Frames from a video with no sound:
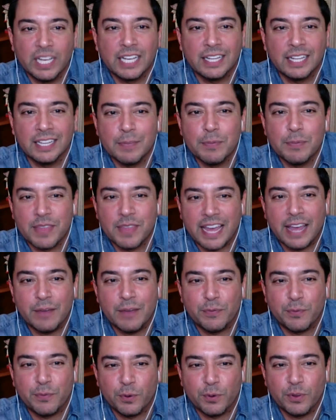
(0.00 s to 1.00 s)
we clip
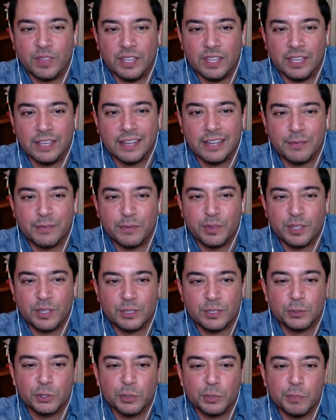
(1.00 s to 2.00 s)
that for the uh, for the
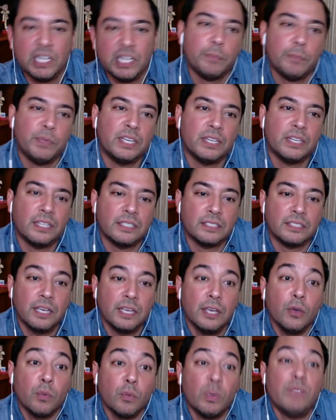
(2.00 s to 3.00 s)
social media? Because
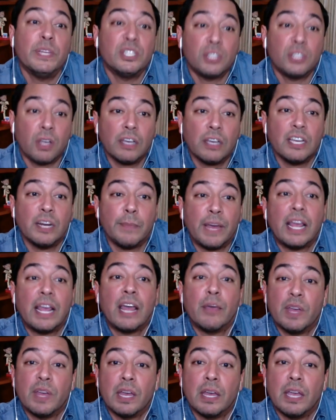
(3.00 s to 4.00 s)
we've been talking about
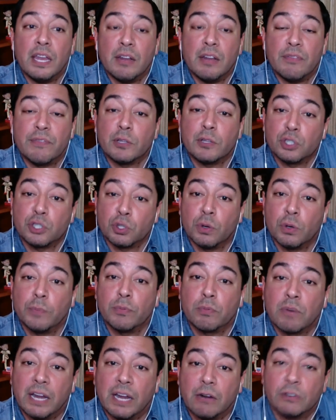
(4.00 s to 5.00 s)
how the N F L
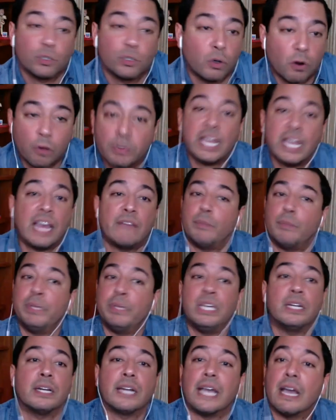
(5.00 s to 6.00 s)
script writers already have it
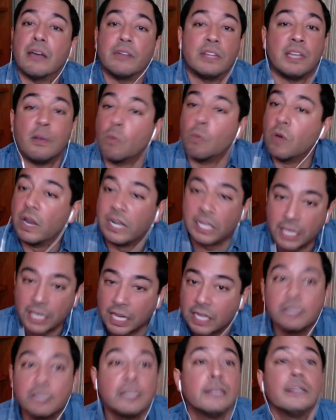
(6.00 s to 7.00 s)
beat it out. And they want to
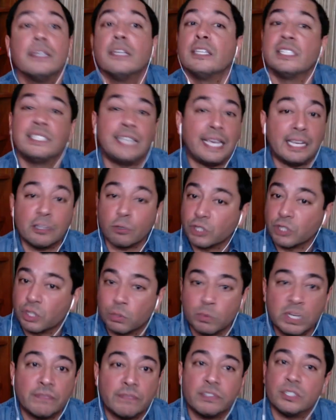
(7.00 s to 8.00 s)
get Taylor
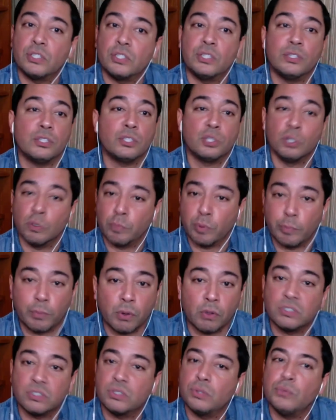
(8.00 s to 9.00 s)
Swift to the Super
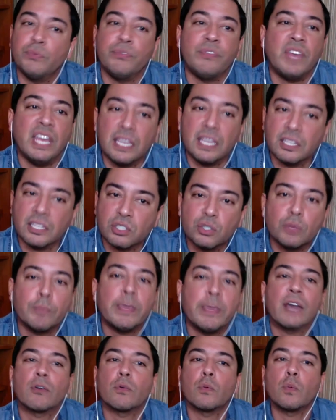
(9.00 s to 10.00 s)
Bowl, to Vegas, no
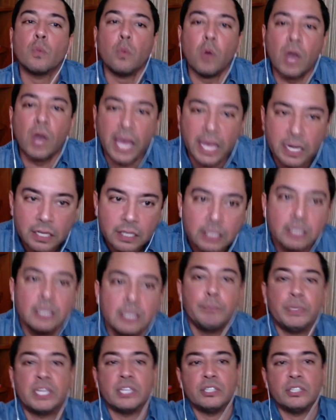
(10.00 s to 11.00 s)
matter what,
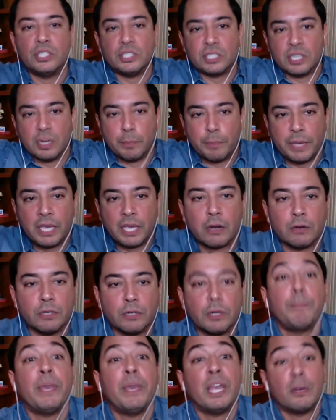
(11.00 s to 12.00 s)
because one hundred percent she's going to
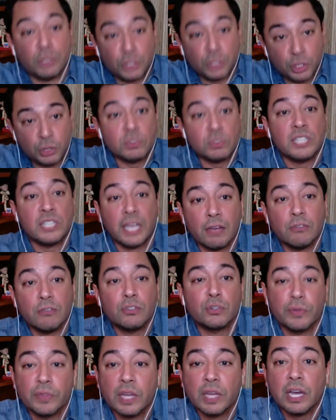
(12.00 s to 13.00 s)
par parachute down
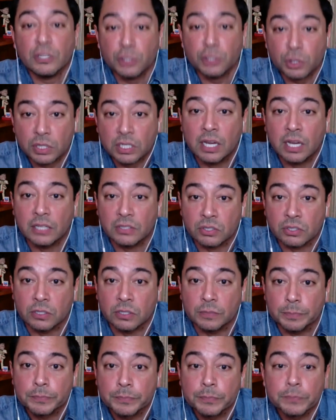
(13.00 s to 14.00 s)
during the Usher
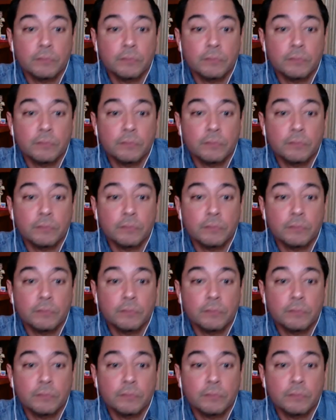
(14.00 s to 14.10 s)
concert,